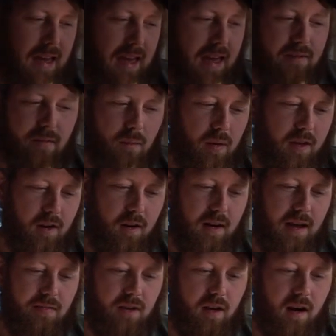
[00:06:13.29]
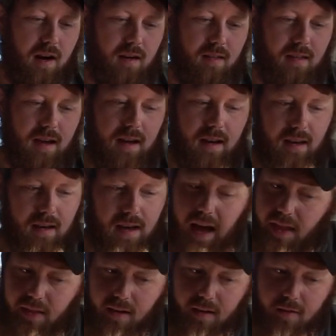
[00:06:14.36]
even when you don't have the guards on
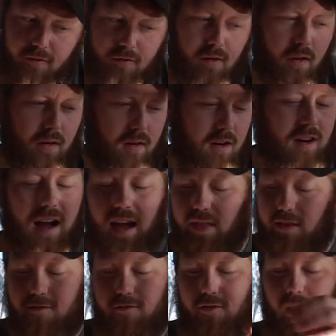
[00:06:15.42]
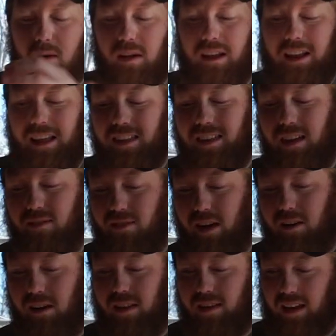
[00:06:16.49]
the controller or on the drone, it is a
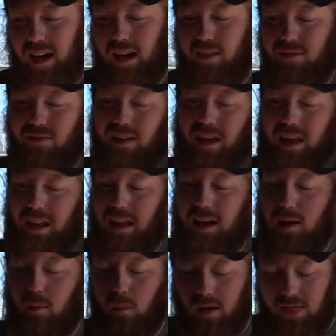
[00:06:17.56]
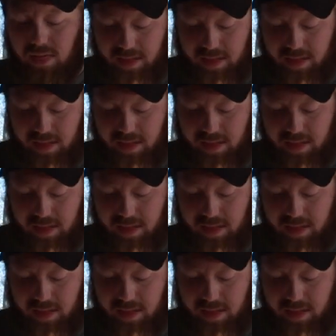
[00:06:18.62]
very tight fit in here. One